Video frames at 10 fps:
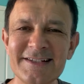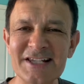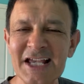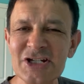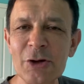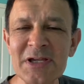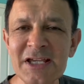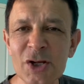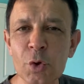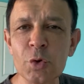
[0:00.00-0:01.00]
Santo
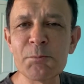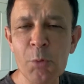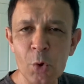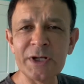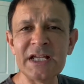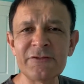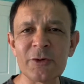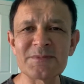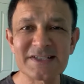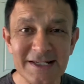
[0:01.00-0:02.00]
here. Good morning
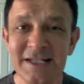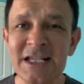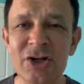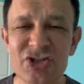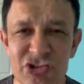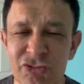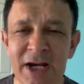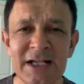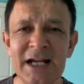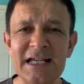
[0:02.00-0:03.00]
from Sydney,
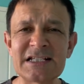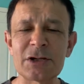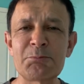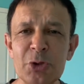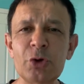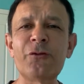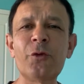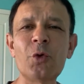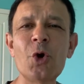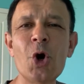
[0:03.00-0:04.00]
Australia. It's a
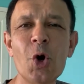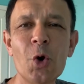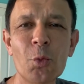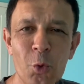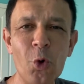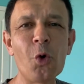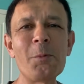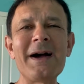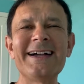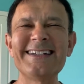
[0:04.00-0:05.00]
beautiful,
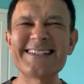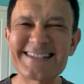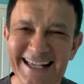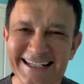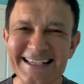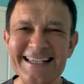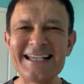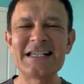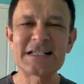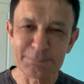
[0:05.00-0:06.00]
warm, sunny
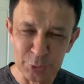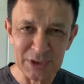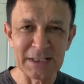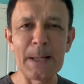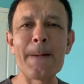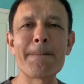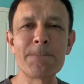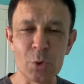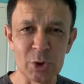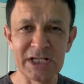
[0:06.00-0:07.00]
spring
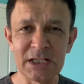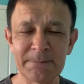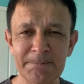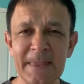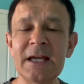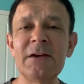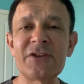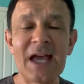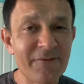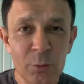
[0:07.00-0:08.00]
morning. If
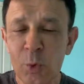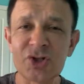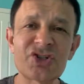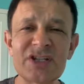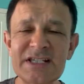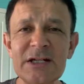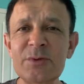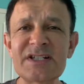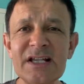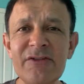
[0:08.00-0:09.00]
you haven't watched the
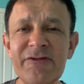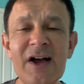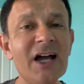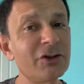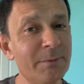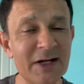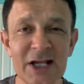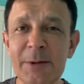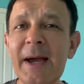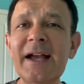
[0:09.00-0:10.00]
series so far, you better
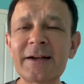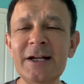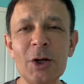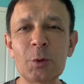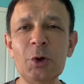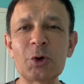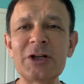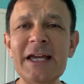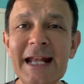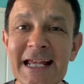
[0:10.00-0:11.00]
go back. We're
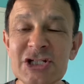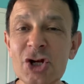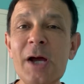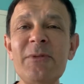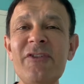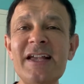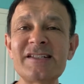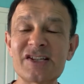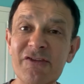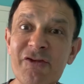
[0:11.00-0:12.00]
looking at end time
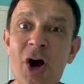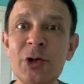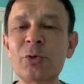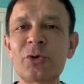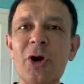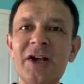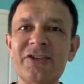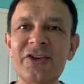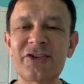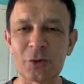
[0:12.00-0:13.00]
events, the final
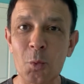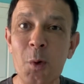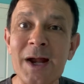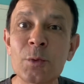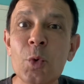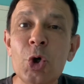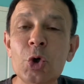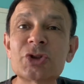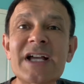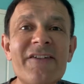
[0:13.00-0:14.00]
crisis, the one
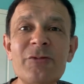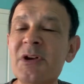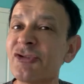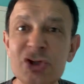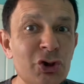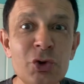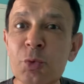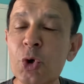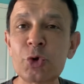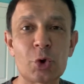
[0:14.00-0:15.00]
world government, the new
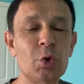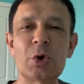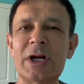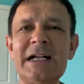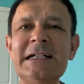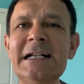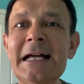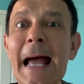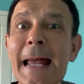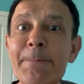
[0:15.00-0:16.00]
world order,
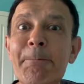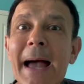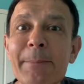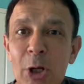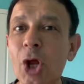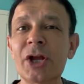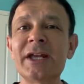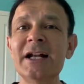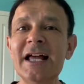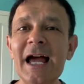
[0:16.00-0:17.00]
and Babylon.
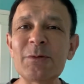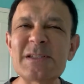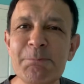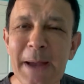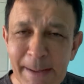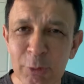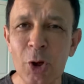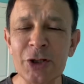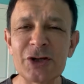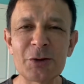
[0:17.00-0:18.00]
How is
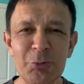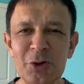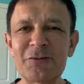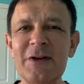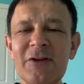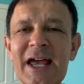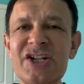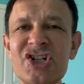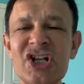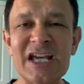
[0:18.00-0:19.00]
Babylon in the book of
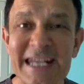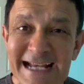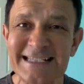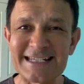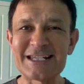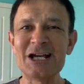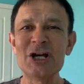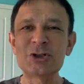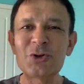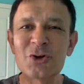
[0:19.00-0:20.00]
Revelation connected
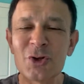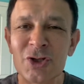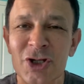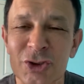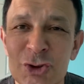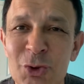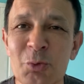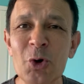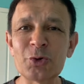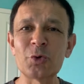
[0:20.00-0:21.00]
to the new
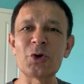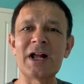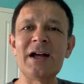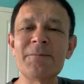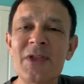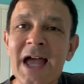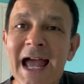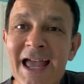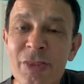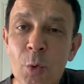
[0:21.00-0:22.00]
world order
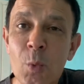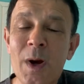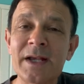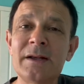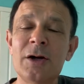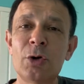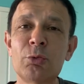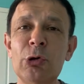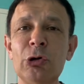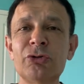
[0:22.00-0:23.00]
and the one
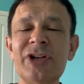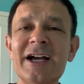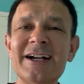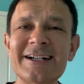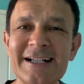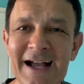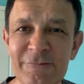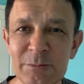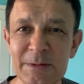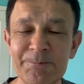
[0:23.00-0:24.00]
world
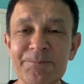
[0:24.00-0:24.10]
government?